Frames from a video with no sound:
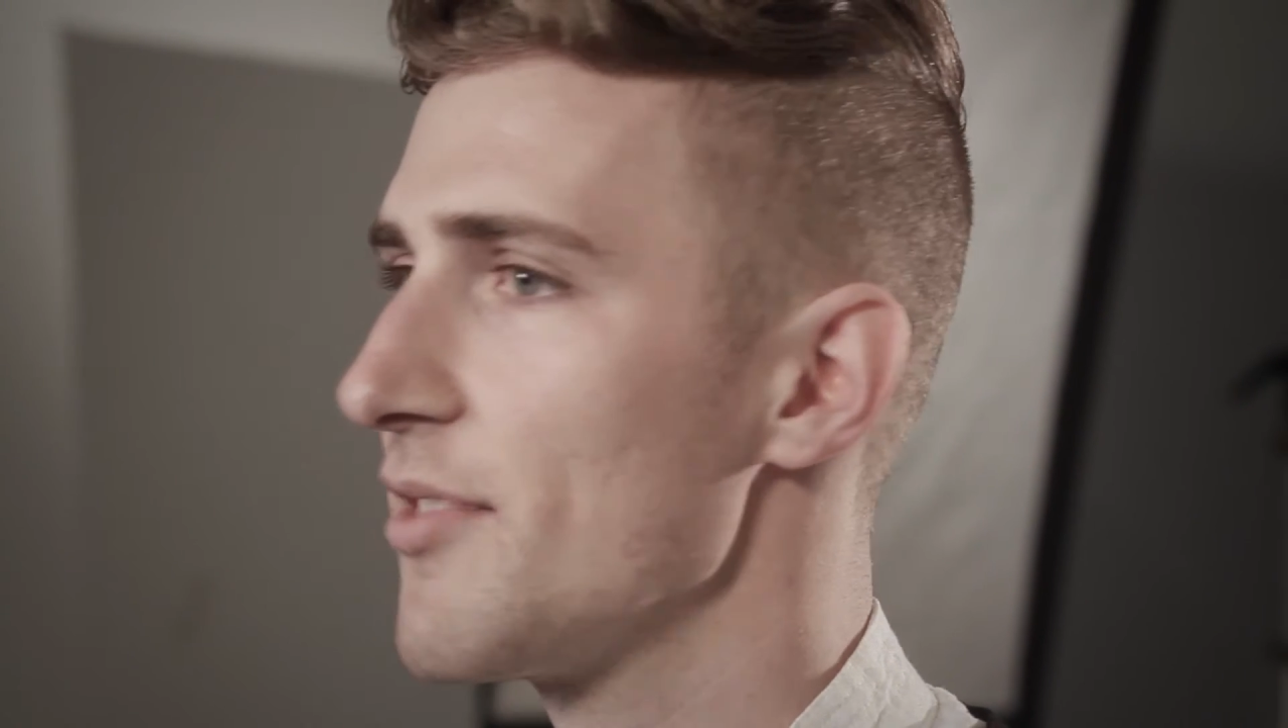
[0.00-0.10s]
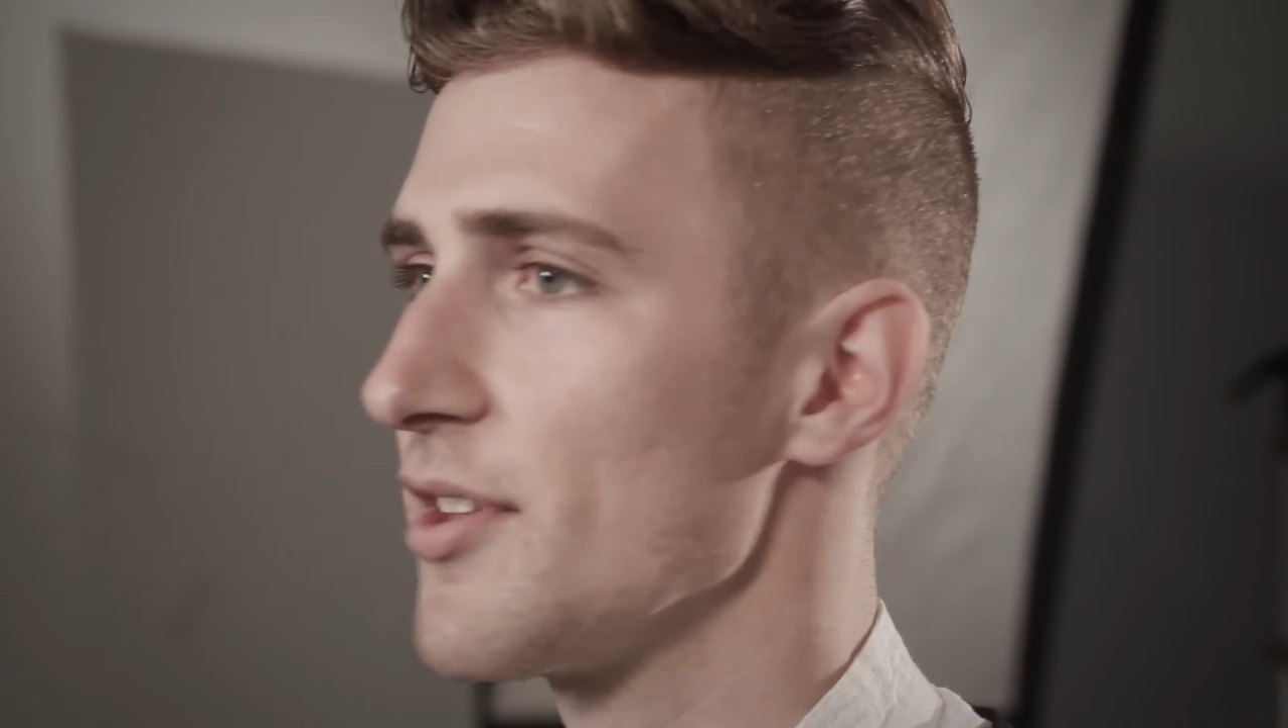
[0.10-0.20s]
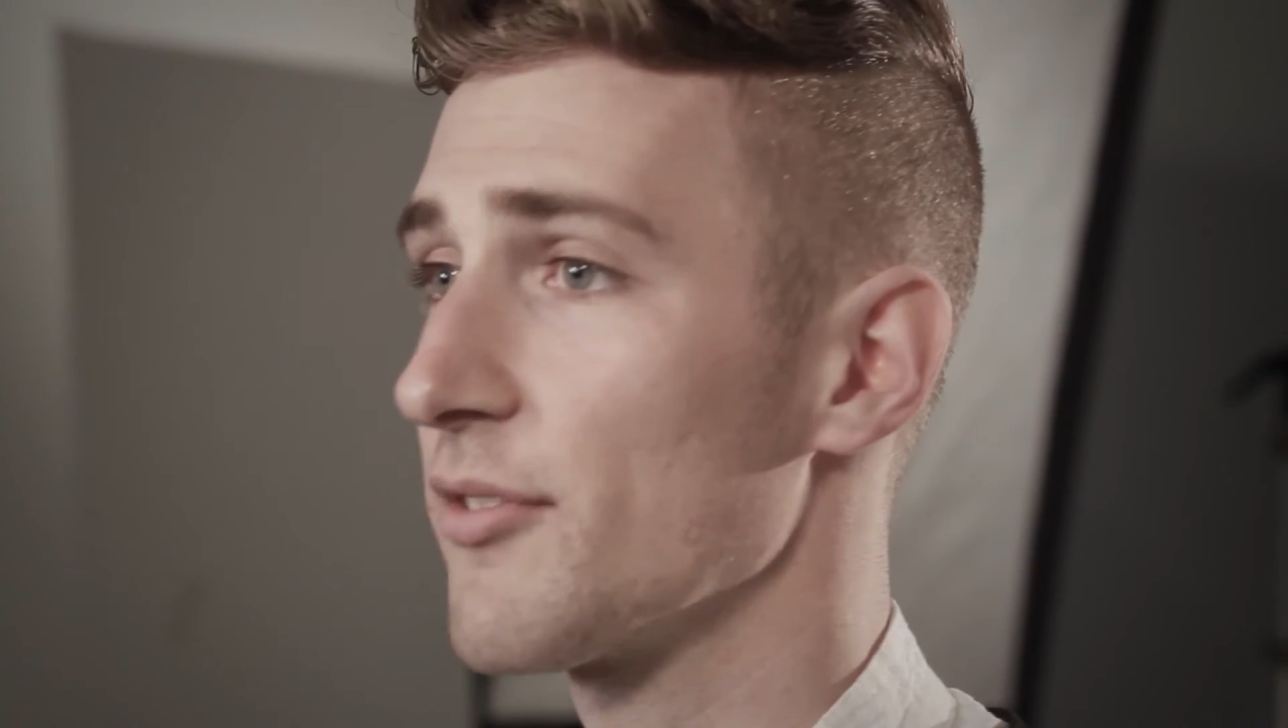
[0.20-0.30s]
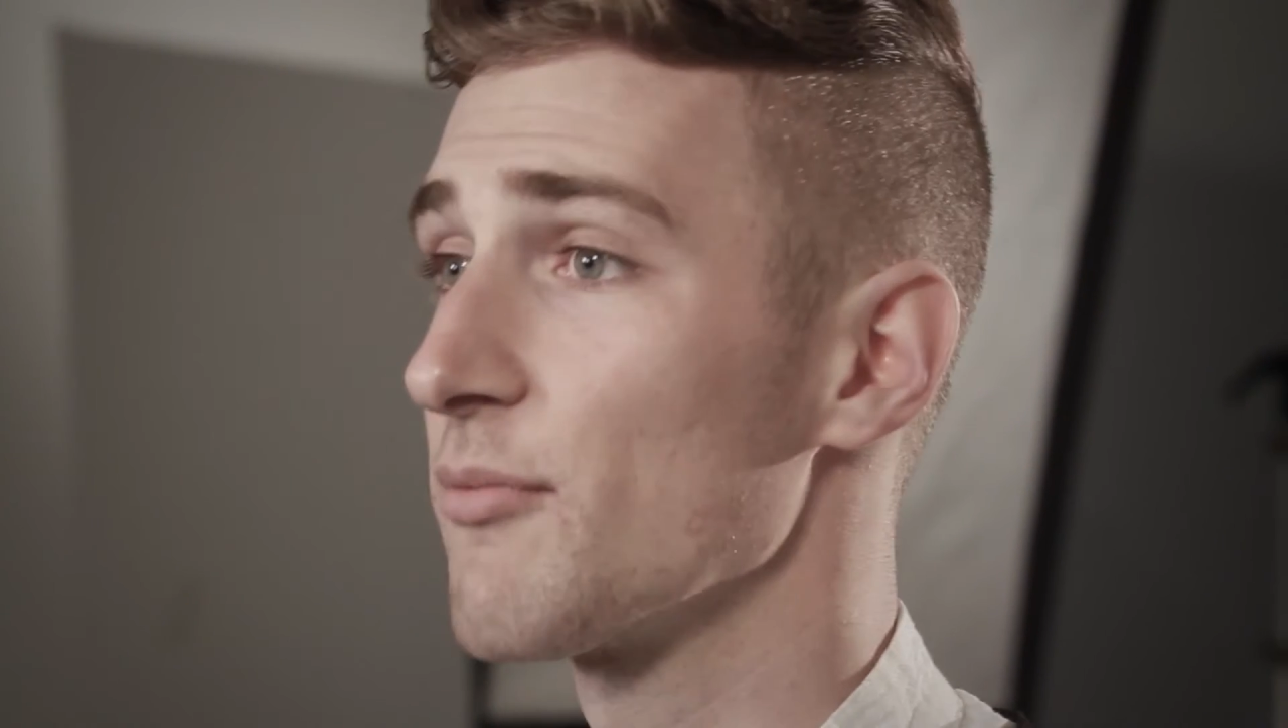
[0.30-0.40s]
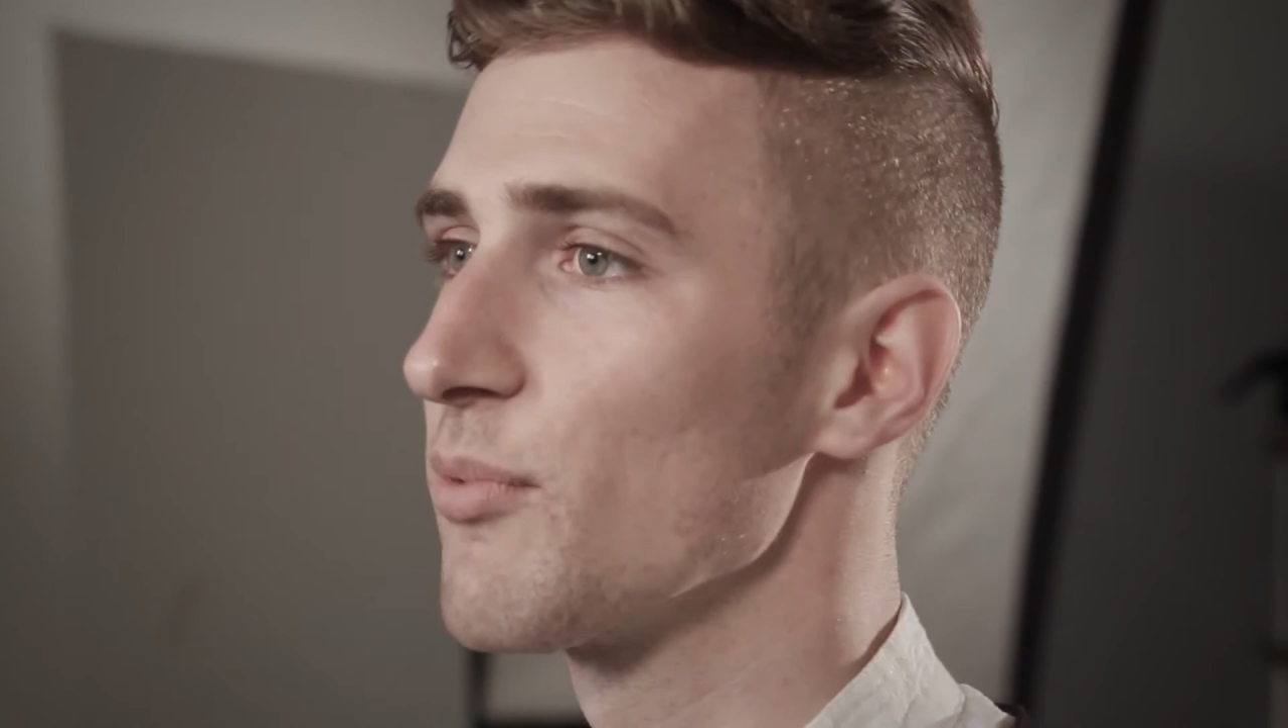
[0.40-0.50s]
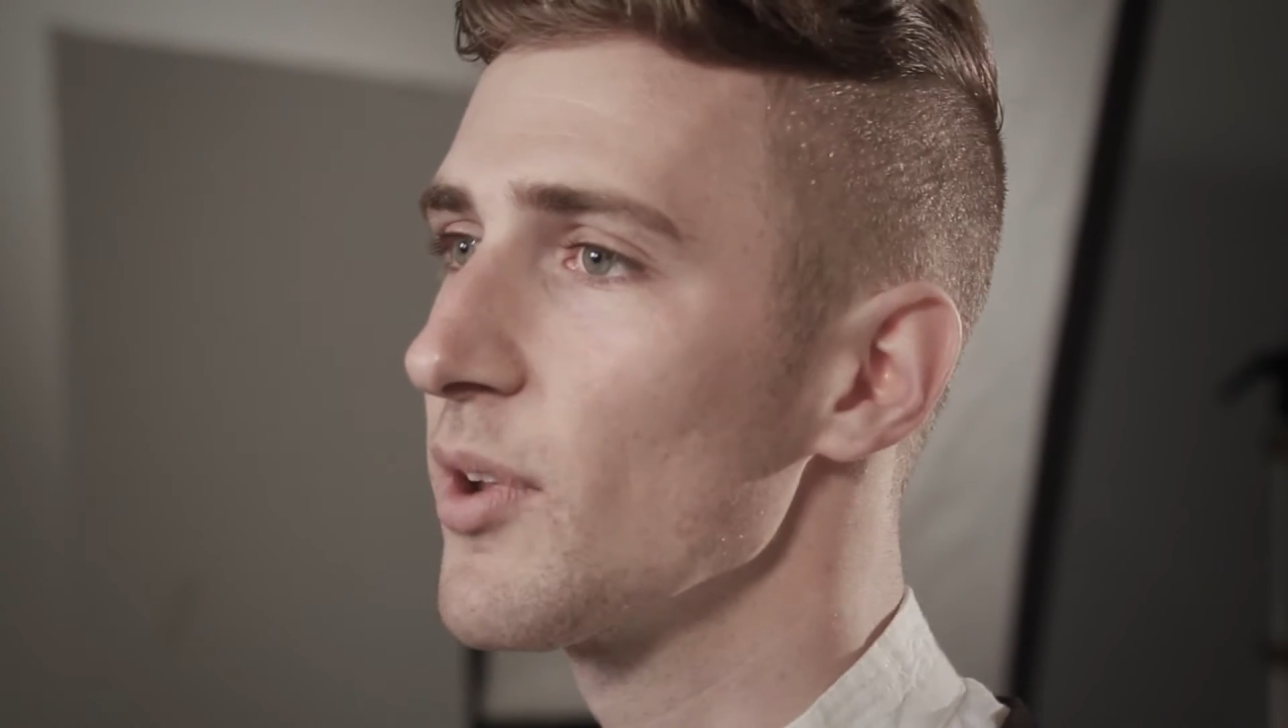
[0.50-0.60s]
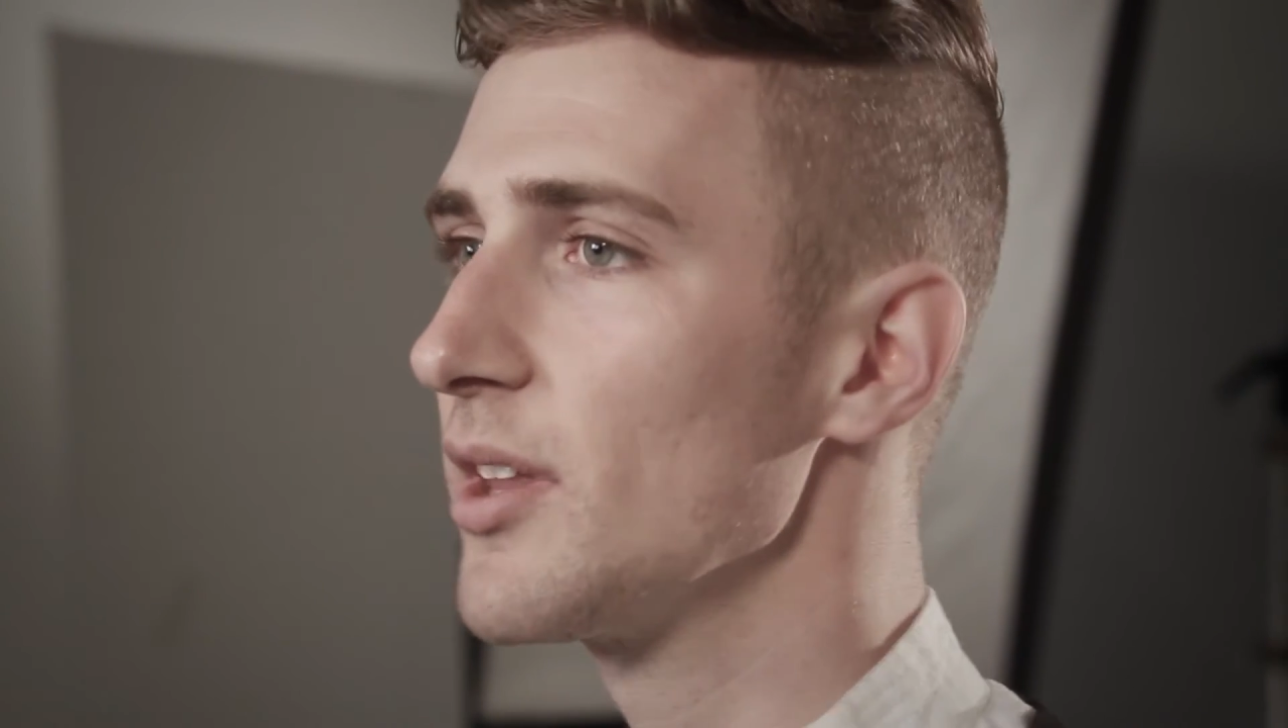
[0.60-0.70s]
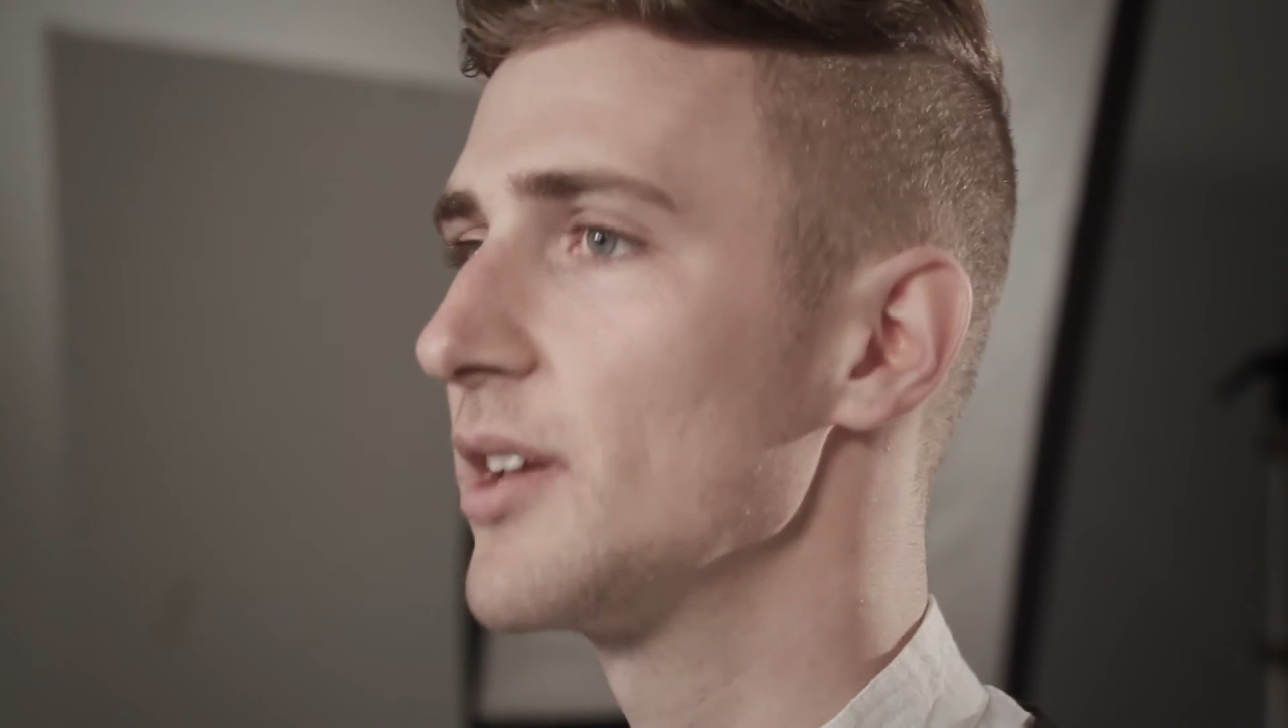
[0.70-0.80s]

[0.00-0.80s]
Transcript: this really